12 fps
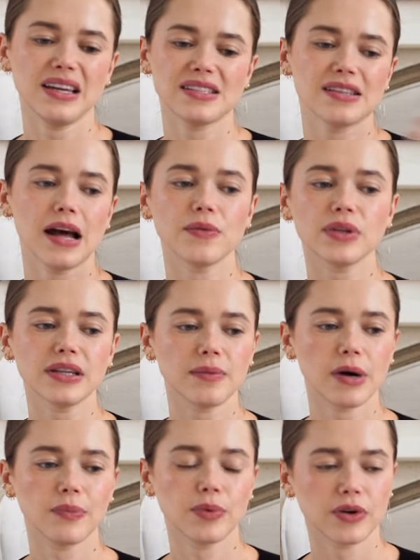It's not really
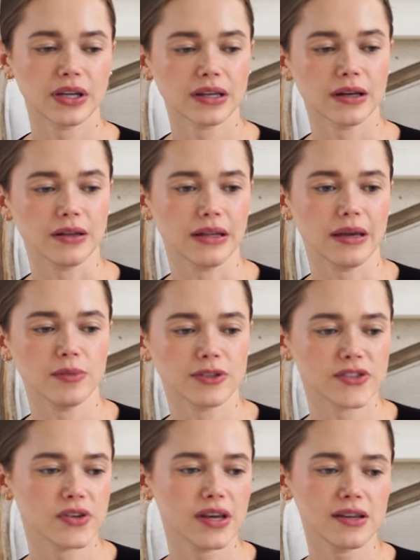about putting
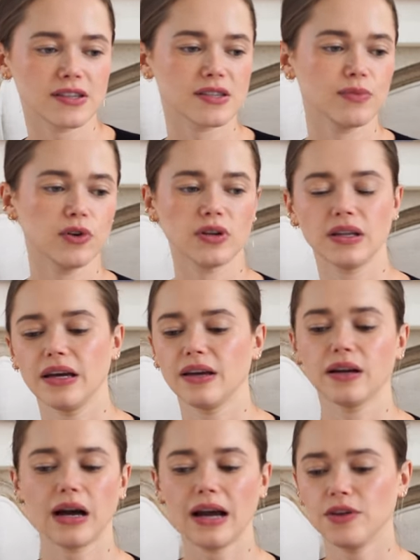labels on it. It's more
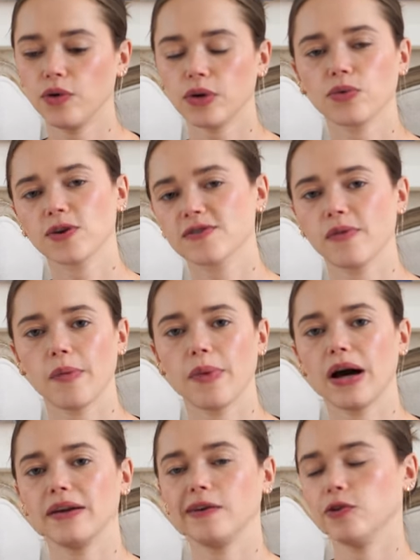like I know what works for my
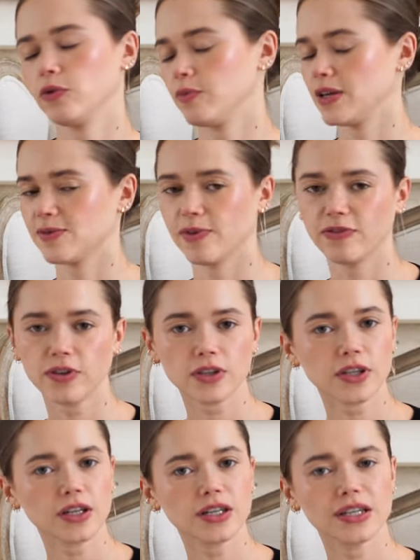body, I know what makes me feel
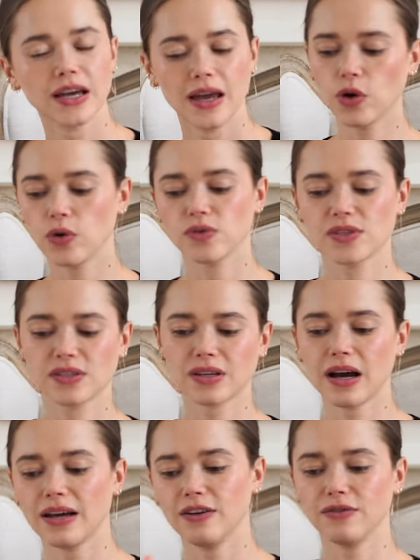good. Those
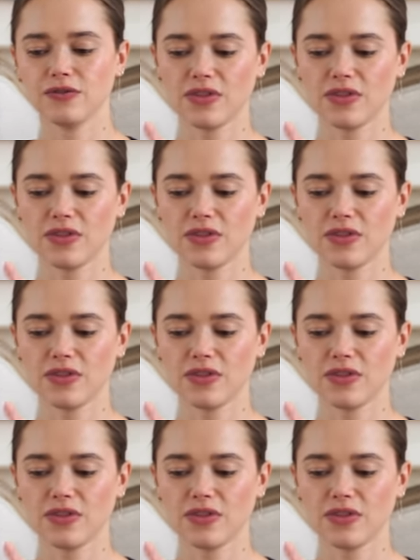kind of